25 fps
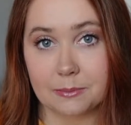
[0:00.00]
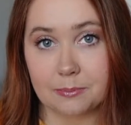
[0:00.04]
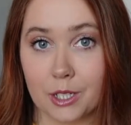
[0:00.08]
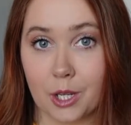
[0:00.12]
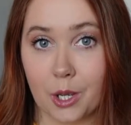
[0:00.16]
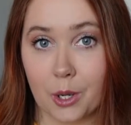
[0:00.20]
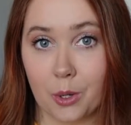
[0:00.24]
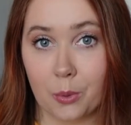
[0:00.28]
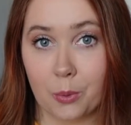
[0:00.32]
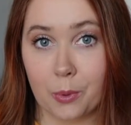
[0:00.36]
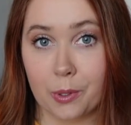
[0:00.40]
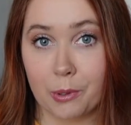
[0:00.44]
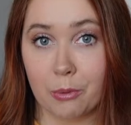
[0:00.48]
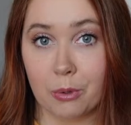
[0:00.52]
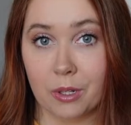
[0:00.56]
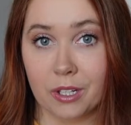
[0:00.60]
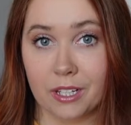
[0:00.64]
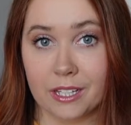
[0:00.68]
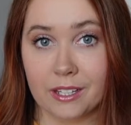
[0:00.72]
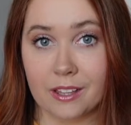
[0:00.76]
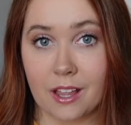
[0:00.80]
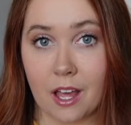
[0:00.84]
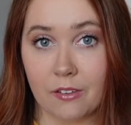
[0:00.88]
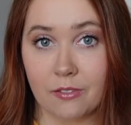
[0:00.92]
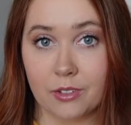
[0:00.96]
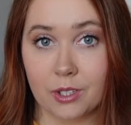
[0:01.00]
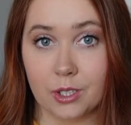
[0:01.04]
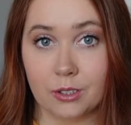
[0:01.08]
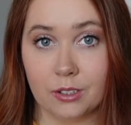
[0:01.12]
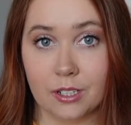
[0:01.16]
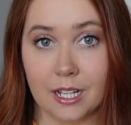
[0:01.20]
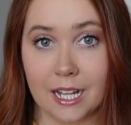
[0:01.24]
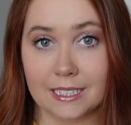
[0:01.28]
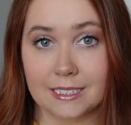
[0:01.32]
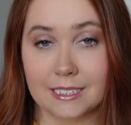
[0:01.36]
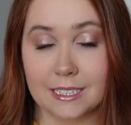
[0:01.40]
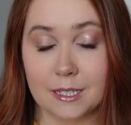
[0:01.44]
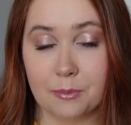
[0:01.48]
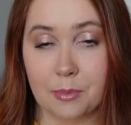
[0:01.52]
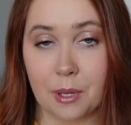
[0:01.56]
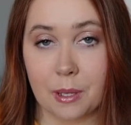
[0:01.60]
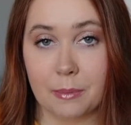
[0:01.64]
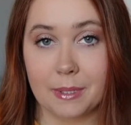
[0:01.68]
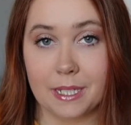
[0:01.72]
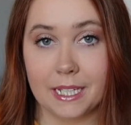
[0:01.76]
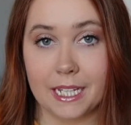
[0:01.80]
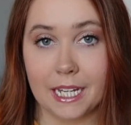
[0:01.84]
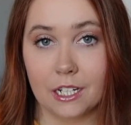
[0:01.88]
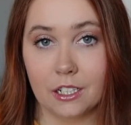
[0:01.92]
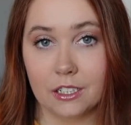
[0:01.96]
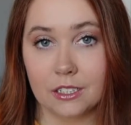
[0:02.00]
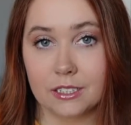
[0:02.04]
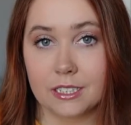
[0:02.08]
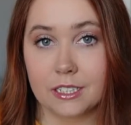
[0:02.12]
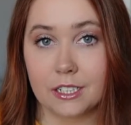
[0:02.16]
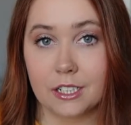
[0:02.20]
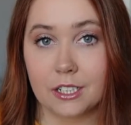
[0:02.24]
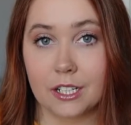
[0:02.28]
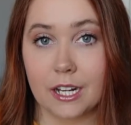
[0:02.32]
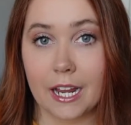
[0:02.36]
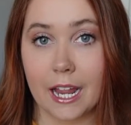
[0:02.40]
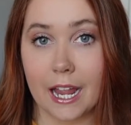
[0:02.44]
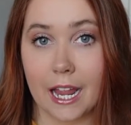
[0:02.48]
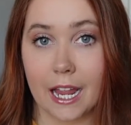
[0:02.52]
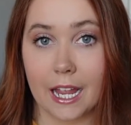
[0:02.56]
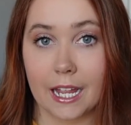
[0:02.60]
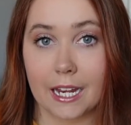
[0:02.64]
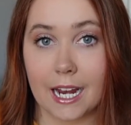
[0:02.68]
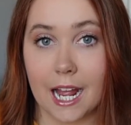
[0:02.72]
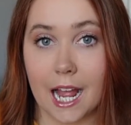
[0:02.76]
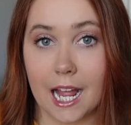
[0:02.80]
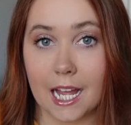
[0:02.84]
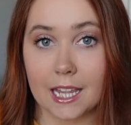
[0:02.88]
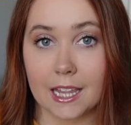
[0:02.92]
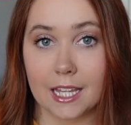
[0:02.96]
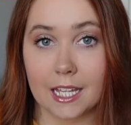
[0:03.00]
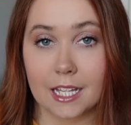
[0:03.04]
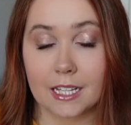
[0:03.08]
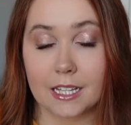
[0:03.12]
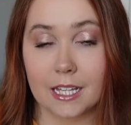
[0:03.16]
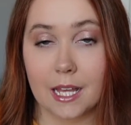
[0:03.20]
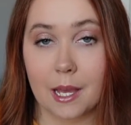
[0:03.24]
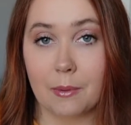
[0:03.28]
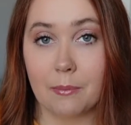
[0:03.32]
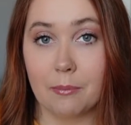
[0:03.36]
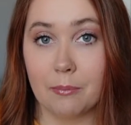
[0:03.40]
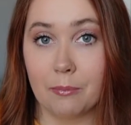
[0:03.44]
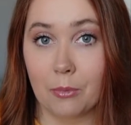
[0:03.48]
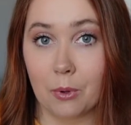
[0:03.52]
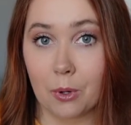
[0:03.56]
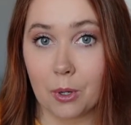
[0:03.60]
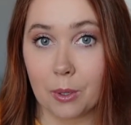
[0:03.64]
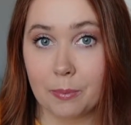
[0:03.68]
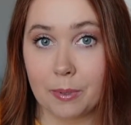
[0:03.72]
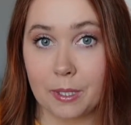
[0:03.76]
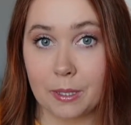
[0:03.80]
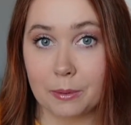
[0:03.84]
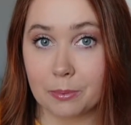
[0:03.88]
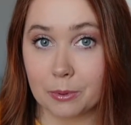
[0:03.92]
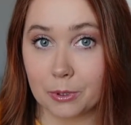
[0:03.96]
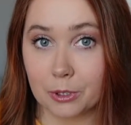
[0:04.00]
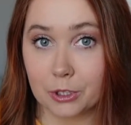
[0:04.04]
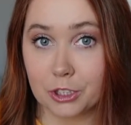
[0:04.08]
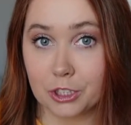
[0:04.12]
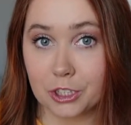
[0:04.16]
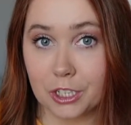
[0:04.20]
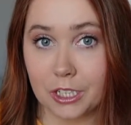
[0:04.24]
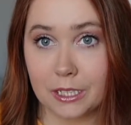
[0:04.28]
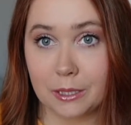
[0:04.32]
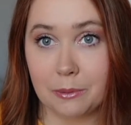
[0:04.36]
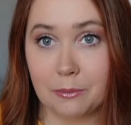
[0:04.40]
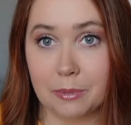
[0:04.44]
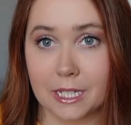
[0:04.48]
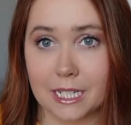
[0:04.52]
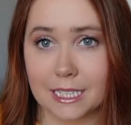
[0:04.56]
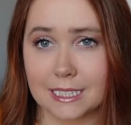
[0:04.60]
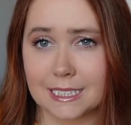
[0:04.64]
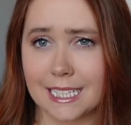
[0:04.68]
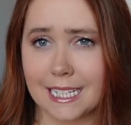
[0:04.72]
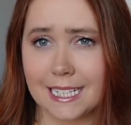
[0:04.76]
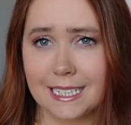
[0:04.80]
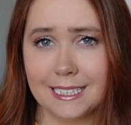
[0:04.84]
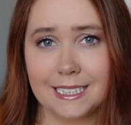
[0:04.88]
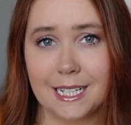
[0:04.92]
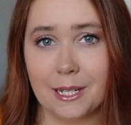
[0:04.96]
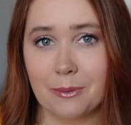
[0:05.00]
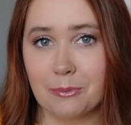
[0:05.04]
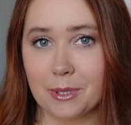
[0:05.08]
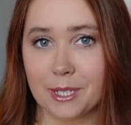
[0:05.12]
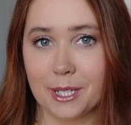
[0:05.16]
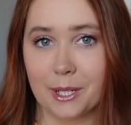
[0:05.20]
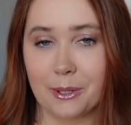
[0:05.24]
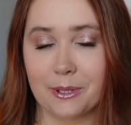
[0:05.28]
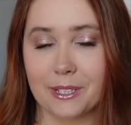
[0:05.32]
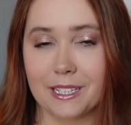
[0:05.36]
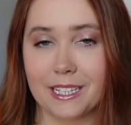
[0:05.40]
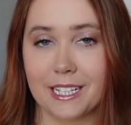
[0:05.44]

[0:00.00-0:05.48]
So we really love utilizing the baby care center, and I think that more people should, because anytime we go in